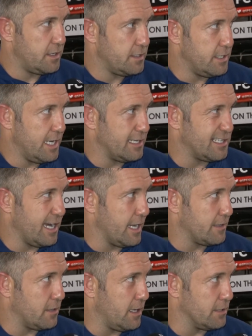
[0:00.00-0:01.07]

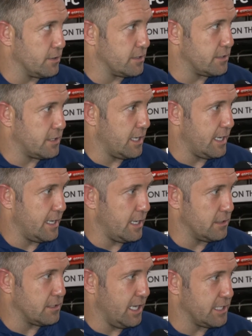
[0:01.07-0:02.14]
thought I'd just
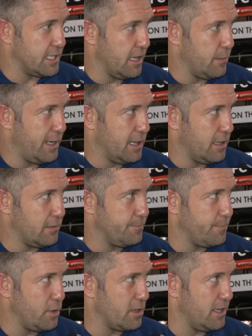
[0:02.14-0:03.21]
lash it down the middle, and
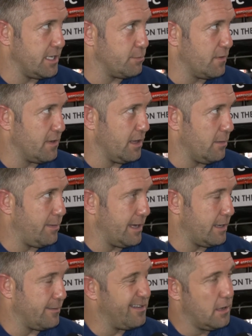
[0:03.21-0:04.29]
luckily he's moved a little bit,
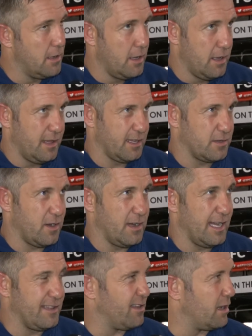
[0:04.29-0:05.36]
and I think he's got a
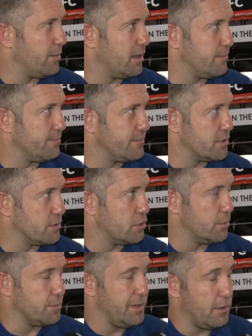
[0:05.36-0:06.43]
hand on it, but there's too
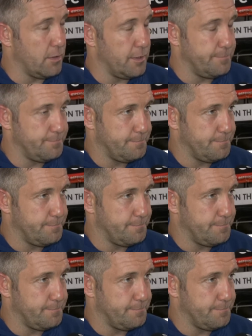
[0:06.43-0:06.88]
much power on it.